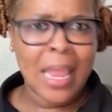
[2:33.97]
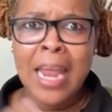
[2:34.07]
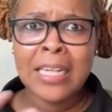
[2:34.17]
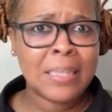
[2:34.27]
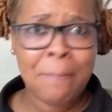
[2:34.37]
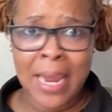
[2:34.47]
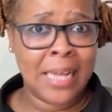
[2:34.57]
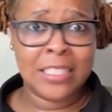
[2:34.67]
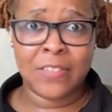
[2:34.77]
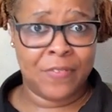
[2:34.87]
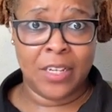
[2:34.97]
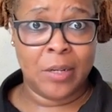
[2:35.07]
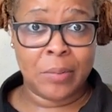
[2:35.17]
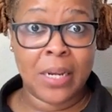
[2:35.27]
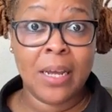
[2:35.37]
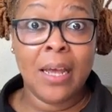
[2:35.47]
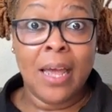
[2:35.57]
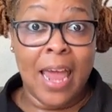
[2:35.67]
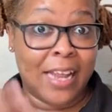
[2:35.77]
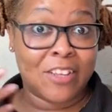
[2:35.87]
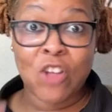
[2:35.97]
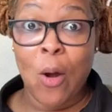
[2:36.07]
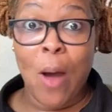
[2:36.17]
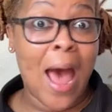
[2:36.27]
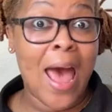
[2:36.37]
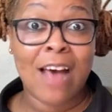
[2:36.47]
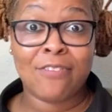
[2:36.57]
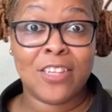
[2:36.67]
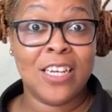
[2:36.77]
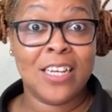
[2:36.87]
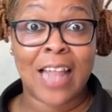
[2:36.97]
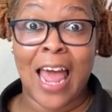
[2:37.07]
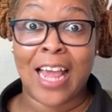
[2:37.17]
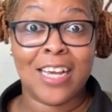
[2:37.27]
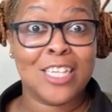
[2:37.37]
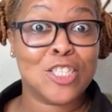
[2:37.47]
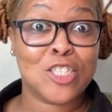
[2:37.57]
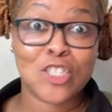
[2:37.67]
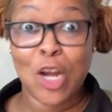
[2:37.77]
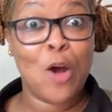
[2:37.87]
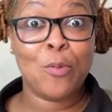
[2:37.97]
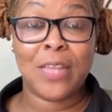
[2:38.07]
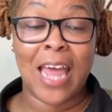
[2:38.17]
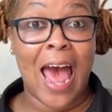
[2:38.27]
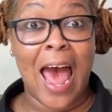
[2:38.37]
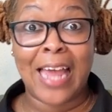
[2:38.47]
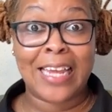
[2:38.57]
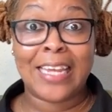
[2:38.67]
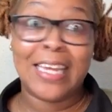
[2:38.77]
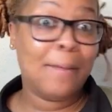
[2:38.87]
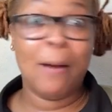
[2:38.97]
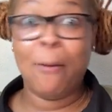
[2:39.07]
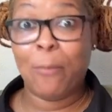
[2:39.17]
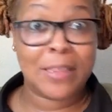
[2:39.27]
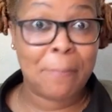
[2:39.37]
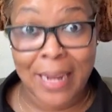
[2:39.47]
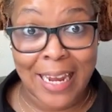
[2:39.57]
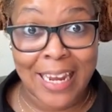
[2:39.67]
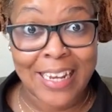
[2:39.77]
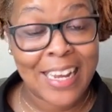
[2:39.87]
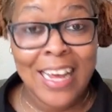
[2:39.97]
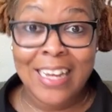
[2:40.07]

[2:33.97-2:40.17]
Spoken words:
And it's a man's field. And so I have to like show that I can keep up with the men.